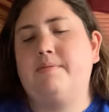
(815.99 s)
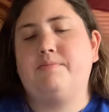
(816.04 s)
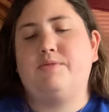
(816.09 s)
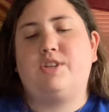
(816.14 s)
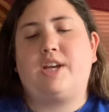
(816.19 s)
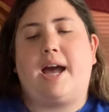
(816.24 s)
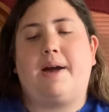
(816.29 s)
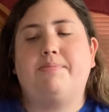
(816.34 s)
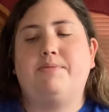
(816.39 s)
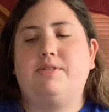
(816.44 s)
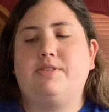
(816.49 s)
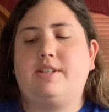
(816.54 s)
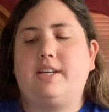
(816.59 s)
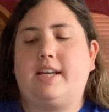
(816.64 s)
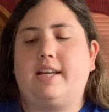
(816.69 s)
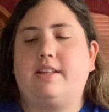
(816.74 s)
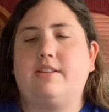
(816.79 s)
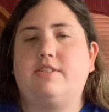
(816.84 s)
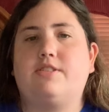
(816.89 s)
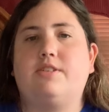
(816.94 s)
chapter
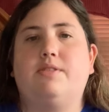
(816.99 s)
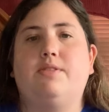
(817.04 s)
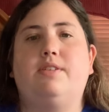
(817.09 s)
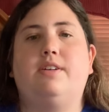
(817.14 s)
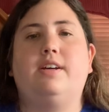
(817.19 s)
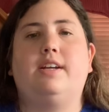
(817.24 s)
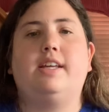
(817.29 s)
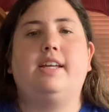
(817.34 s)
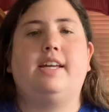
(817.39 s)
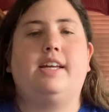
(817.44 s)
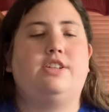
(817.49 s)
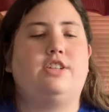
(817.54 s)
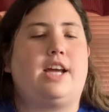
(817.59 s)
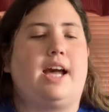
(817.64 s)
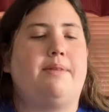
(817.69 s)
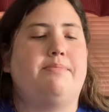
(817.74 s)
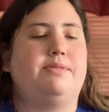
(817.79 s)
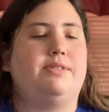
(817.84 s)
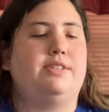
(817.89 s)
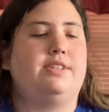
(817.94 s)
10. So looking at
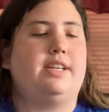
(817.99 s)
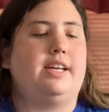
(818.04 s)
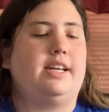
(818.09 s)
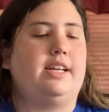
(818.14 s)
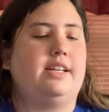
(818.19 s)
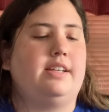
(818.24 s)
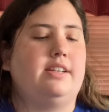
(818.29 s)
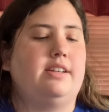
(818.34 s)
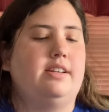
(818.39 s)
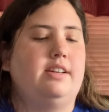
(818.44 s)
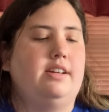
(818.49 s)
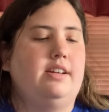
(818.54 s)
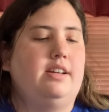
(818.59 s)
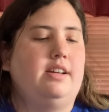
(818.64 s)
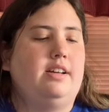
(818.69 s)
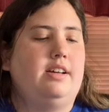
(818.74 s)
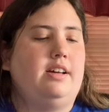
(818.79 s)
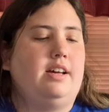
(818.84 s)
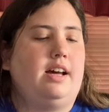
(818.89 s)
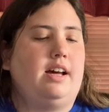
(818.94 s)
chapter 10
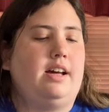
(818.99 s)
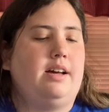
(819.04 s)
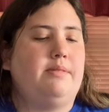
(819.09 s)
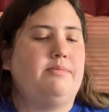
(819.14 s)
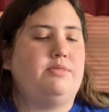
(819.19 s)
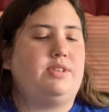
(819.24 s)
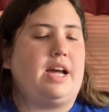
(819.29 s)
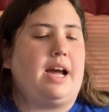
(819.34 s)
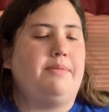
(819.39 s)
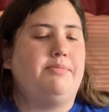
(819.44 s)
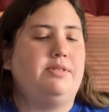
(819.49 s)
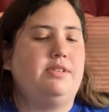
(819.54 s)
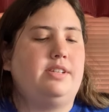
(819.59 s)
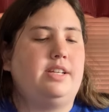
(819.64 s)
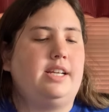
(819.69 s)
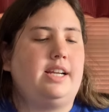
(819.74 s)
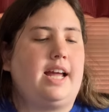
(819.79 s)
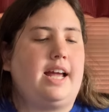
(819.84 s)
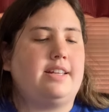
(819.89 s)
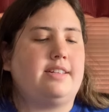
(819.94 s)

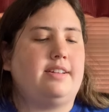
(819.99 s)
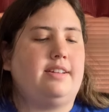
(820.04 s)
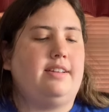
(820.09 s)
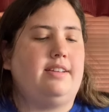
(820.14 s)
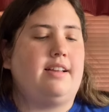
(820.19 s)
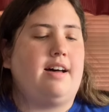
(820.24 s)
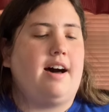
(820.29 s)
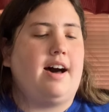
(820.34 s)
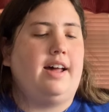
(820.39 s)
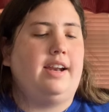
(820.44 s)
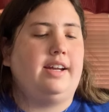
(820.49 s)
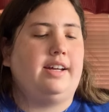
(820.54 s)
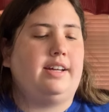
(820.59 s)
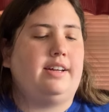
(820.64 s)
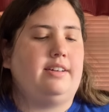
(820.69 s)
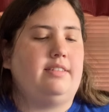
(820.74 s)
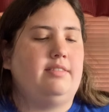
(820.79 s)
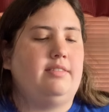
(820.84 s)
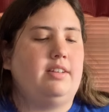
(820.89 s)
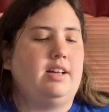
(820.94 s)
has a lot
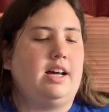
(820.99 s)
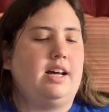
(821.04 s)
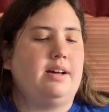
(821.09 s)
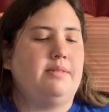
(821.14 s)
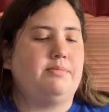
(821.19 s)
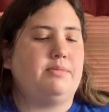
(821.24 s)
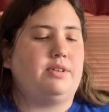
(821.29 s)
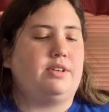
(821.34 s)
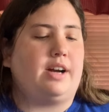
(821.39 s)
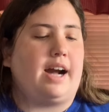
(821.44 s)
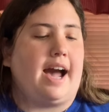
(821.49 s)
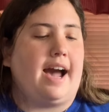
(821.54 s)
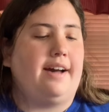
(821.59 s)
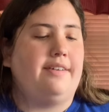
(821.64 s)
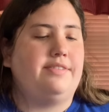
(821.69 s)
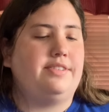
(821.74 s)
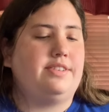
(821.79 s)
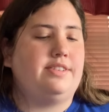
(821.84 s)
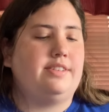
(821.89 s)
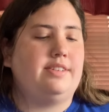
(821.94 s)
of
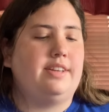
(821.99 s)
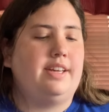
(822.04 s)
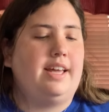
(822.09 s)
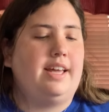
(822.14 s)
graphs,